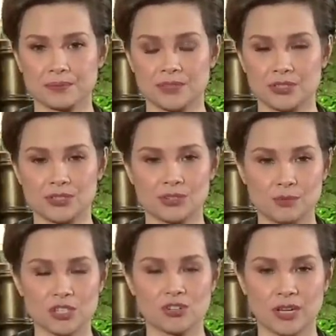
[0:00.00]
There's so
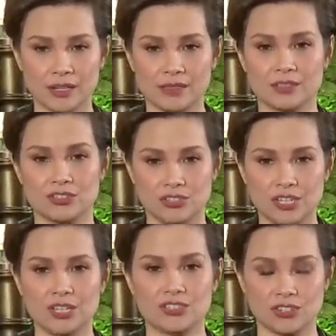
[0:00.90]
much credit that
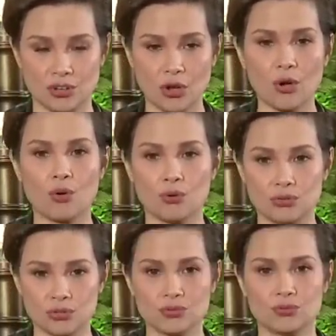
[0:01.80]
needs to go
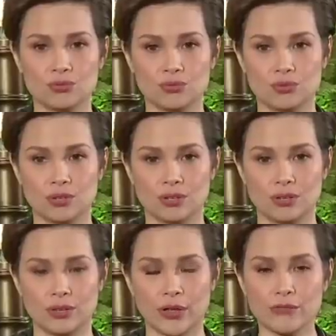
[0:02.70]
to
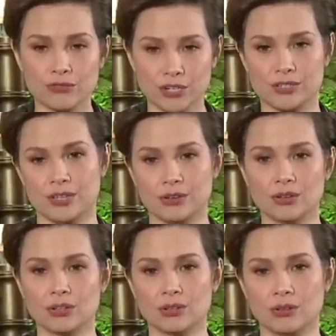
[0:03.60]
every
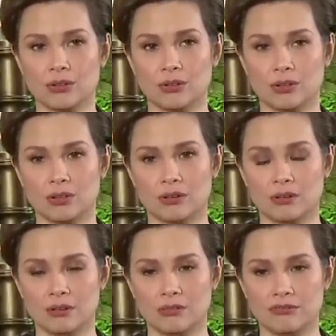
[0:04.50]
single
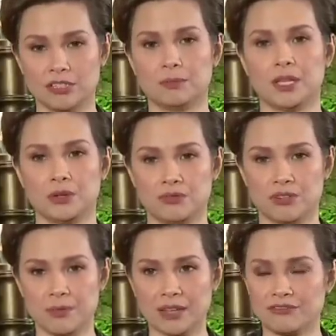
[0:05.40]
Filipino
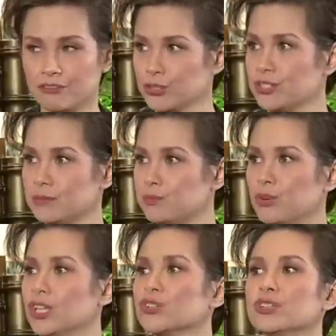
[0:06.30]
from that first
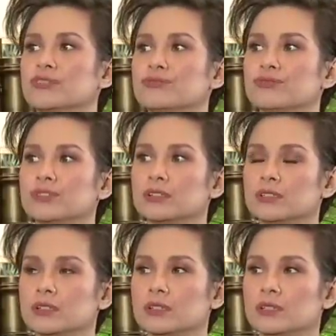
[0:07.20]
production of
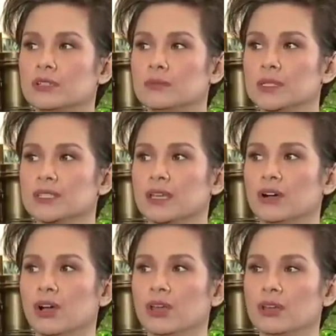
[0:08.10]
Miss
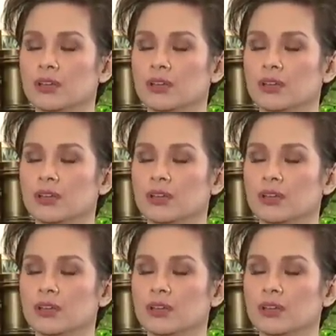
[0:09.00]
Saigon